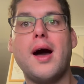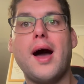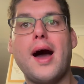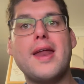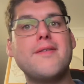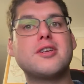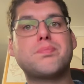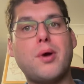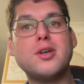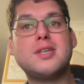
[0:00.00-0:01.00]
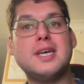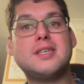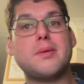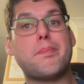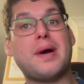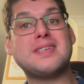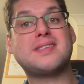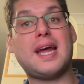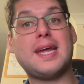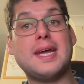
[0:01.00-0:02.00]
And he responded by
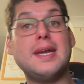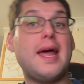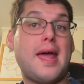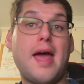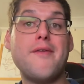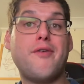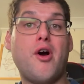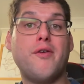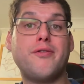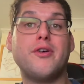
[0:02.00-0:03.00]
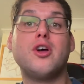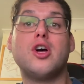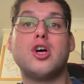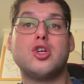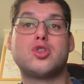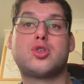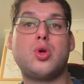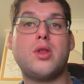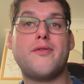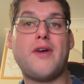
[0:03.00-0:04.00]
saying F off
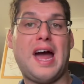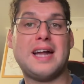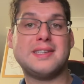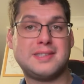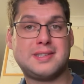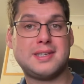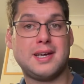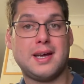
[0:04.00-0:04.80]
to the fans.